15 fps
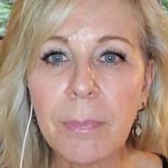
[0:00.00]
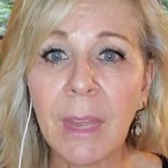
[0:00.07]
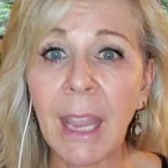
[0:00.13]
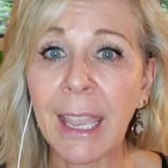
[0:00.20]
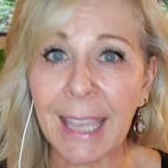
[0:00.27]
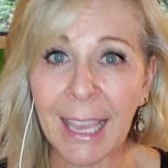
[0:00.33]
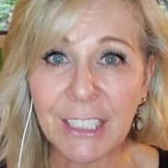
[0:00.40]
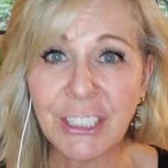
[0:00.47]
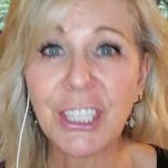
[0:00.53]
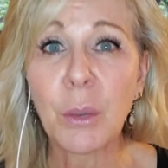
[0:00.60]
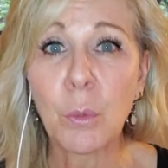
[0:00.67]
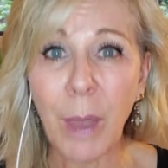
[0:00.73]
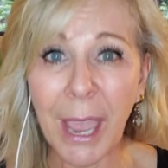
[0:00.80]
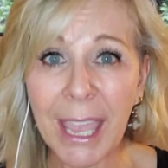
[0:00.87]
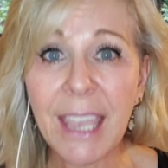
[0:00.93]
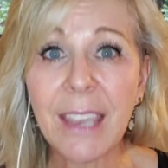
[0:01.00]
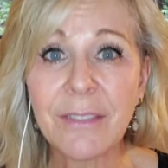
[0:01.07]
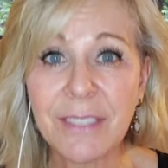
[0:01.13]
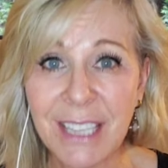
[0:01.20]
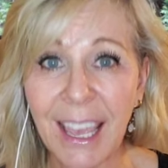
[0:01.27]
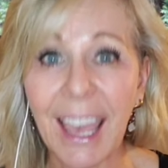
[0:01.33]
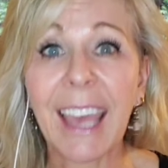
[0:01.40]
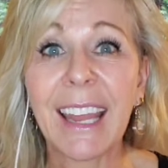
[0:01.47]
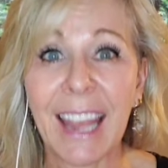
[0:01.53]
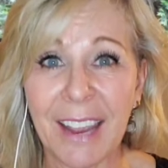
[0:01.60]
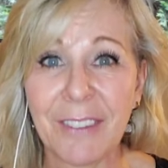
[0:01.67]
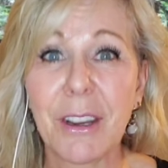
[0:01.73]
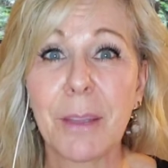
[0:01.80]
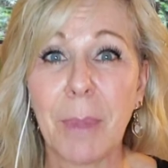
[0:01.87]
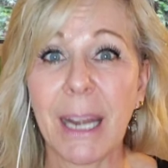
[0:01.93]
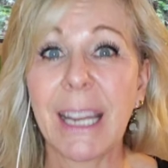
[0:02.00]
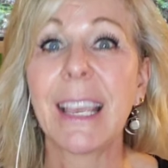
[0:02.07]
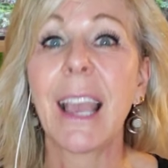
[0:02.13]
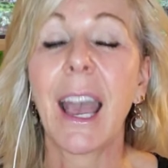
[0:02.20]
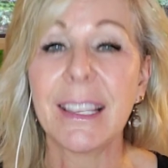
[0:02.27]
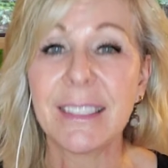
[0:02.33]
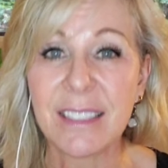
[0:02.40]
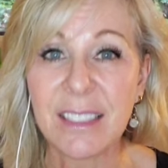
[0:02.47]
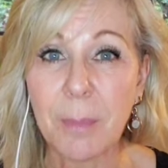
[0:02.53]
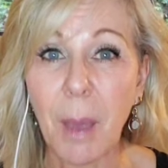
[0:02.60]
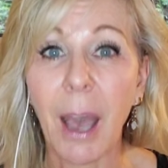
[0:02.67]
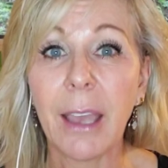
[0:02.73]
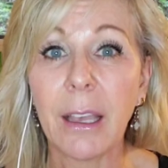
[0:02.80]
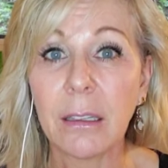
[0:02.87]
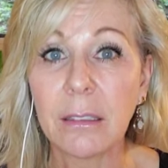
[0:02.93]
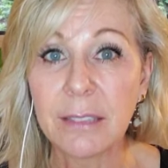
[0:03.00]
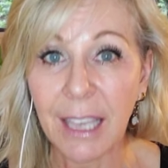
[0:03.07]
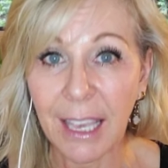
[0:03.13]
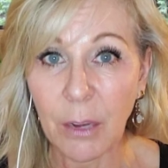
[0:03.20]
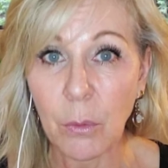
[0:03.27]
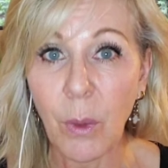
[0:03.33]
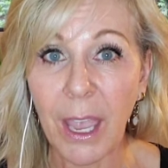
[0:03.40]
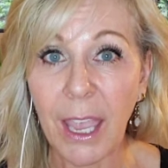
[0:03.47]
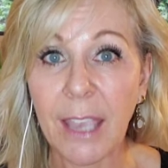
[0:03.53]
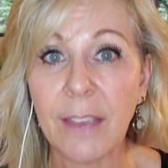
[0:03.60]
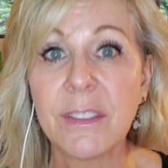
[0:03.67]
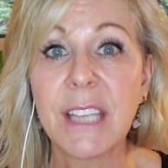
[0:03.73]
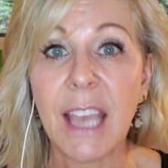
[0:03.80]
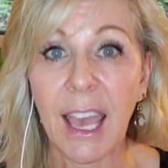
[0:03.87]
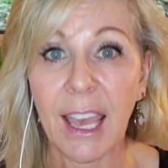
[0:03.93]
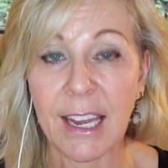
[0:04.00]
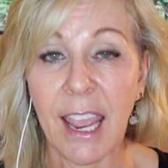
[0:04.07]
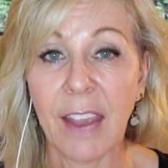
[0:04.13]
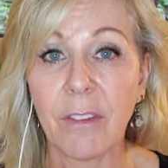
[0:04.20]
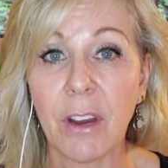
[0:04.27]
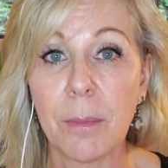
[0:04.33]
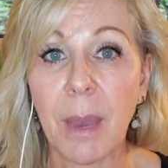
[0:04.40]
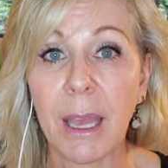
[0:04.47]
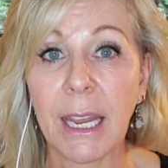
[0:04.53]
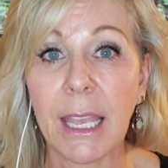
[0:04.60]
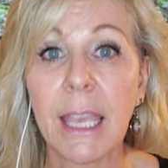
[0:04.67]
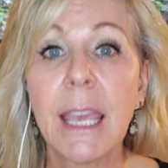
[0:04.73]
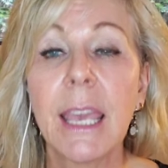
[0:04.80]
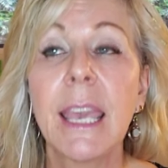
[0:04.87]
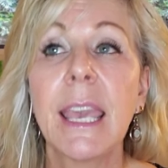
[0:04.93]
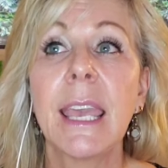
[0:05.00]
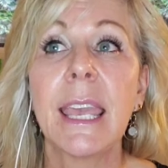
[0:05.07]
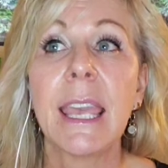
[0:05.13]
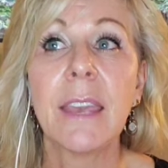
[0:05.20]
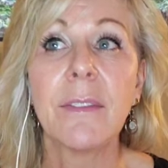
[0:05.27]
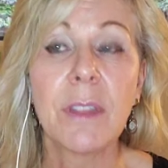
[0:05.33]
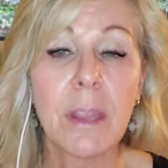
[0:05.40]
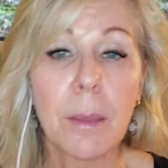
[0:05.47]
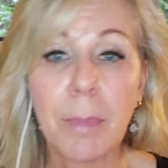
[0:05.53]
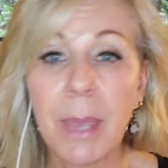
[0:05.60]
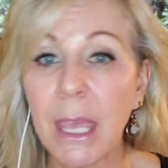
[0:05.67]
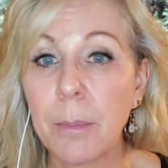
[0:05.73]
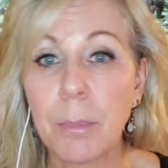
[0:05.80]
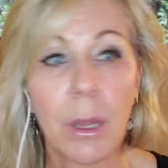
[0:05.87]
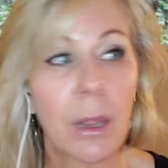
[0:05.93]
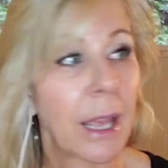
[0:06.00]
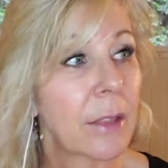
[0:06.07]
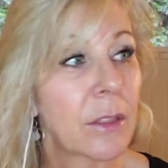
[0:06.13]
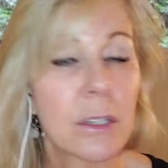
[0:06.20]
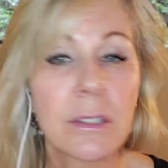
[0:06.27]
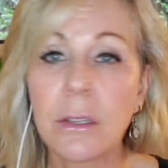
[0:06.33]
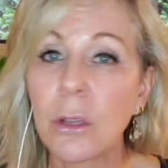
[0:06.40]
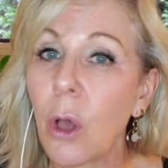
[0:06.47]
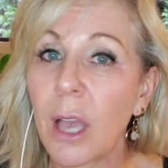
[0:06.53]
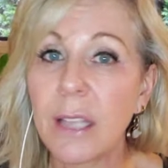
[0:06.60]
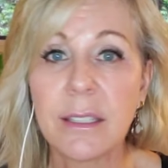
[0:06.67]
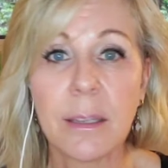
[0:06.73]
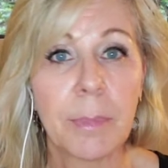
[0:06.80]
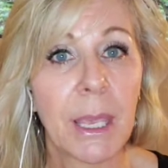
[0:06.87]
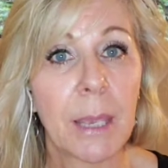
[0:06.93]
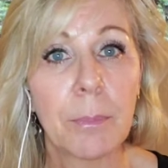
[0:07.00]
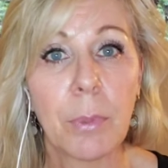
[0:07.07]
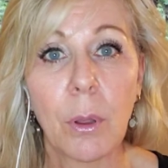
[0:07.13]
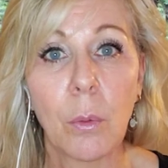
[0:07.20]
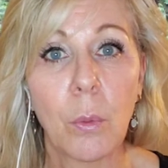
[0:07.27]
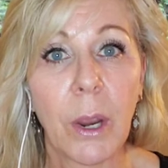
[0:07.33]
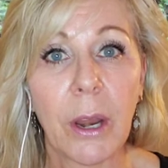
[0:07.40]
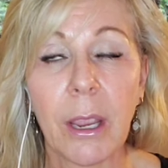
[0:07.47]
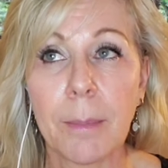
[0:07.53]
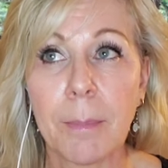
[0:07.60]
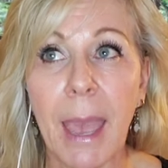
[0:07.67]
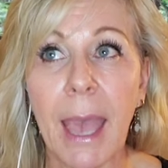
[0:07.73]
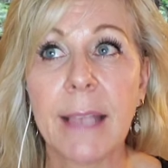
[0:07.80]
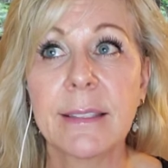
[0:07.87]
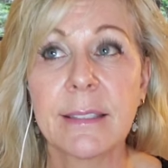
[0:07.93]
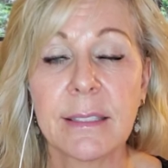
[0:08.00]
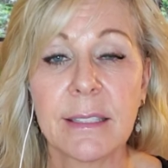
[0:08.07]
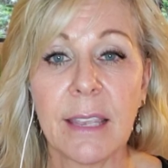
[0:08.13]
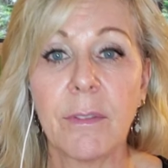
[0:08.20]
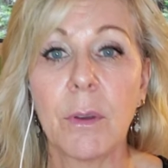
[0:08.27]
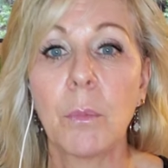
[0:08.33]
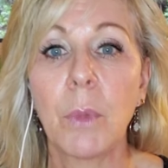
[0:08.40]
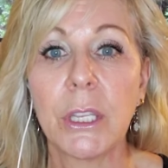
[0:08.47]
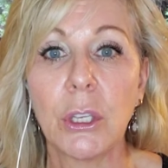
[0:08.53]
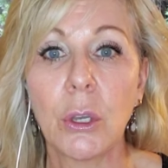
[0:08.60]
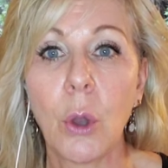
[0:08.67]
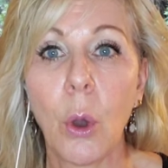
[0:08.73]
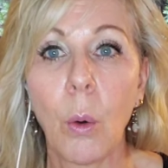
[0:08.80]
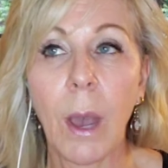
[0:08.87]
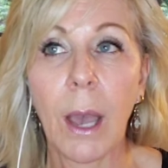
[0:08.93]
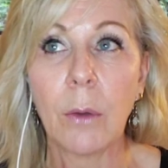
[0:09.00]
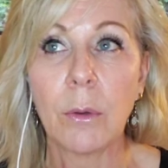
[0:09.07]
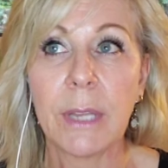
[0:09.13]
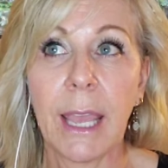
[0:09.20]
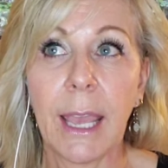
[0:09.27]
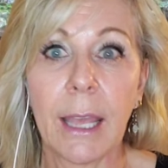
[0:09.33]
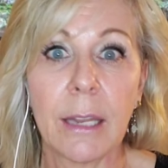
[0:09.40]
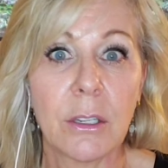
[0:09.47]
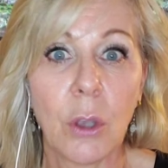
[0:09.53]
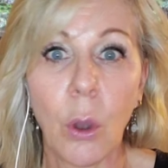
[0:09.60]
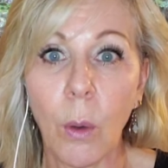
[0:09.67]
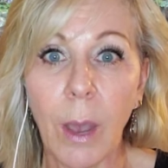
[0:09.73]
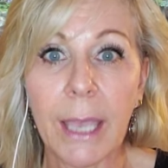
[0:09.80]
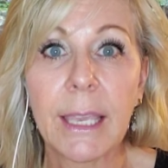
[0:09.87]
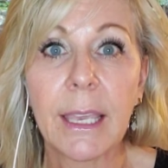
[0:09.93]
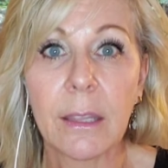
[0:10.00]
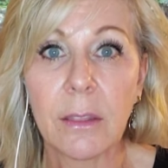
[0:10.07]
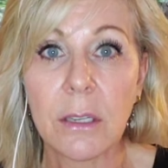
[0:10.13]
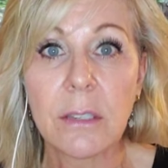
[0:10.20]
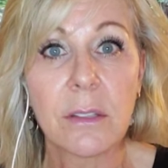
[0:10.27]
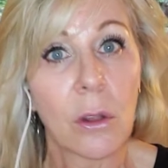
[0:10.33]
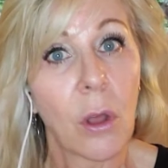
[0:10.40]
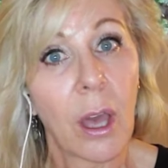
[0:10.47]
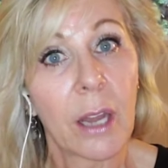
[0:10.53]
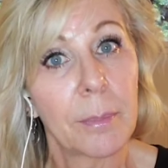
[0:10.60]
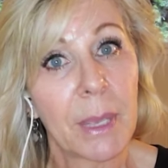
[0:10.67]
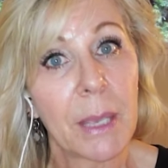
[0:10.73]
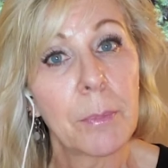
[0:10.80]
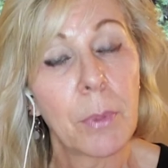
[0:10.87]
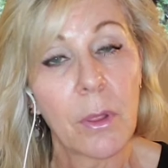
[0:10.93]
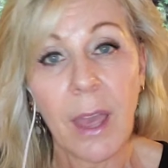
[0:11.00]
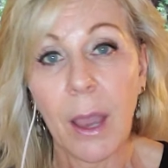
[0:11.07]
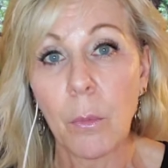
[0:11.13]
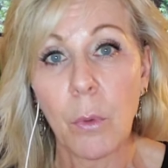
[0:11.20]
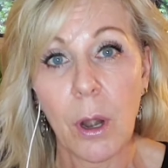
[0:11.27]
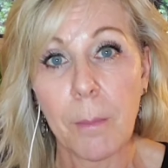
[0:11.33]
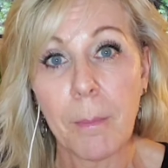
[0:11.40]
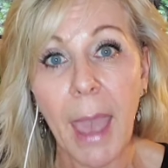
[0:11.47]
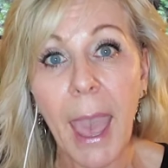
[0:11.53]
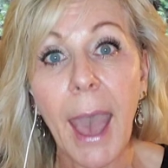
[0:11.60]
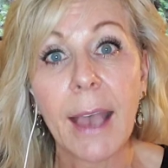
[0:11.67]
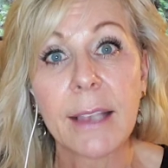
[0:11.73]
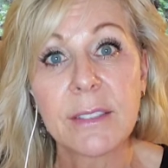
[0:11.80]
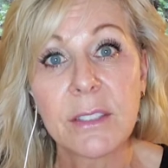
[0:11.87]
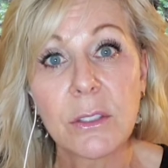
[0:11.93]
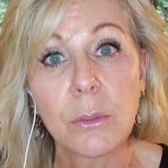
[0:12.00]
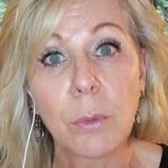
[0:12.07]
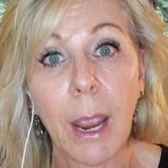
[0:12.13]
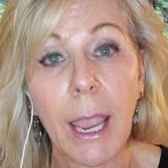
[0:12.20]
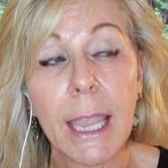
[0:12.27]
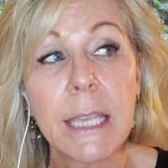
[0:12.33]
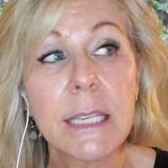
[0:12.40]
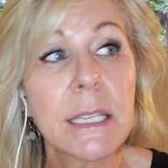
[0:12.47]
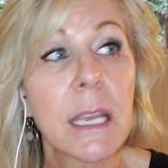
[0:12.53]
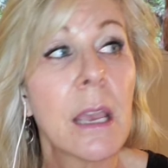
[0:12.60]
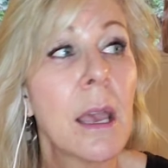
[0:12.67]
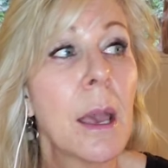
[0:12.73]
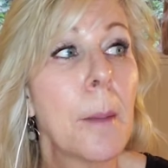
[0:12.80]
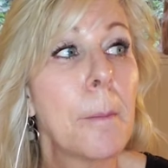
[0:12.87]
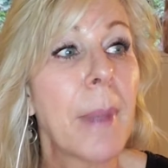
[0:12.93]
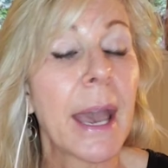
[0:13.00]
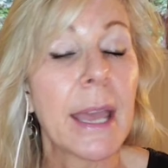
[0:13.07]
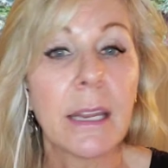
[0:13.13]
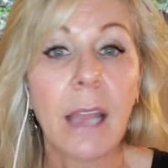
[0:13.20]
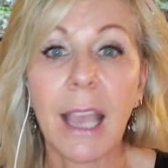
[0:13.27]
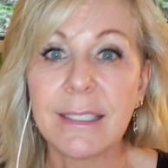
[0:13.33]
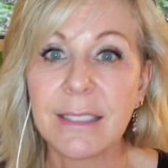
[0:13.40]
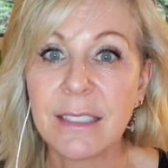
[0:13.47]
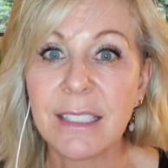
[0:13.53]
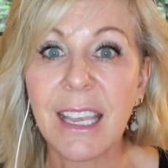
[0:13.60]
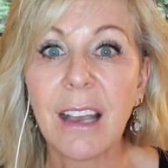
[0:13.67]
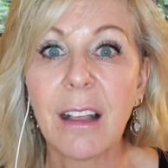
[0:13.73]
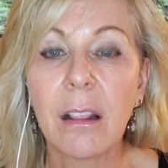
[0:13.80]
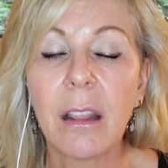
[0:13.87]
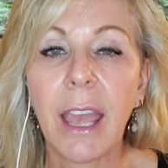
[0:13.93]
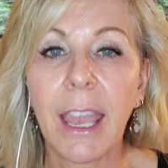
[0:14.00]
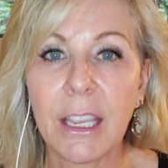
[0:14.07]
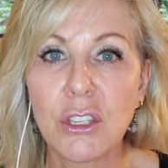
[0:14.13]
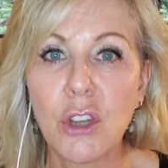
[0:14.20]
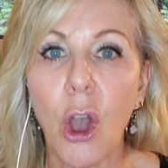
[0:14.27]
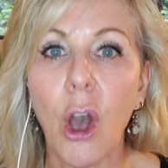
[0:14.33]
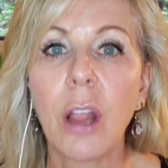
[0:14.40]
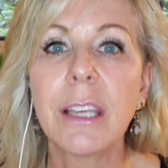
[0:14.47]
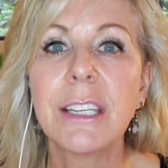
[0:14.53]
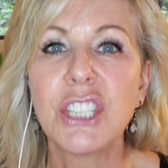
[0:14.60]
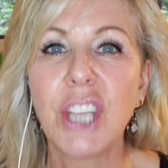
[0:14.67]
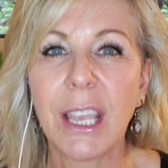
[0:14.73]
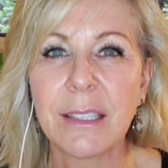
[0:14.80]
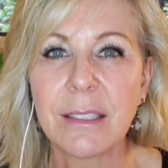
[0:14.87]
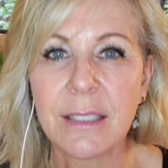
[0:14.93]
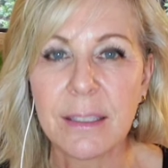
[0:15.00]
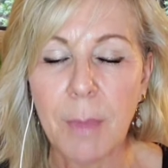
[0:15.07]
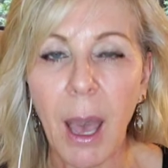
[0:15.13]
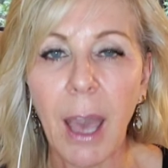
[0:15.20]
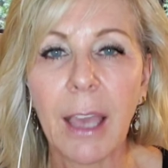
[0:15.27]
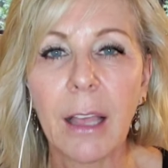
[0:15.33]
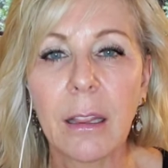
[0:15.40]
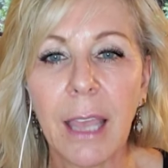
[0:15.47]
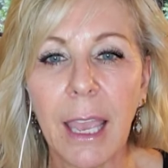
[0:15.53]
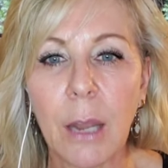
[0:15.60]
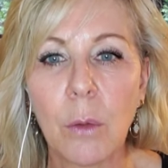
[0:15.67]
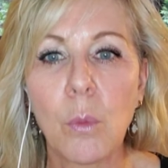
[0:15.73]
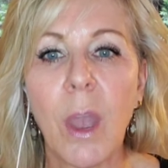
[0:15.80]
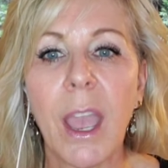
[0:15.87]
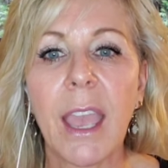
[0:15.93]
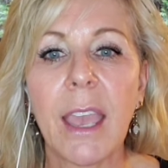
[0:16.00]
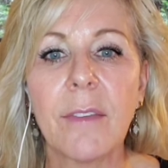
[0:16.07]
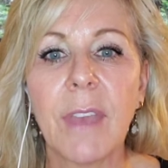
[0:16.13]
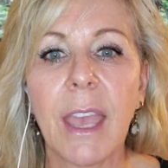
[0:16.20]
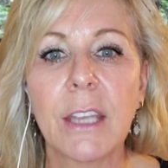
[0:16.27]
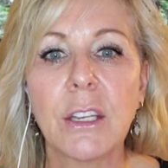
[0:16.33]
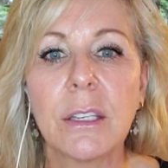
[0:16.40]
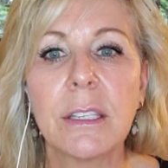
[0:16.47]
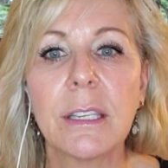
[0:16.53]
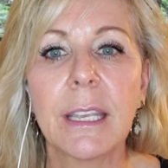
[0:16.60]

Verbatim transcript: i actually waved at everybody i smiled and waved at everybody even the people, like there's lots of people wearing masks, even when you go out and go hiking, there's a lot of people that wear masks, right? But I still acknowledge and smile and wave and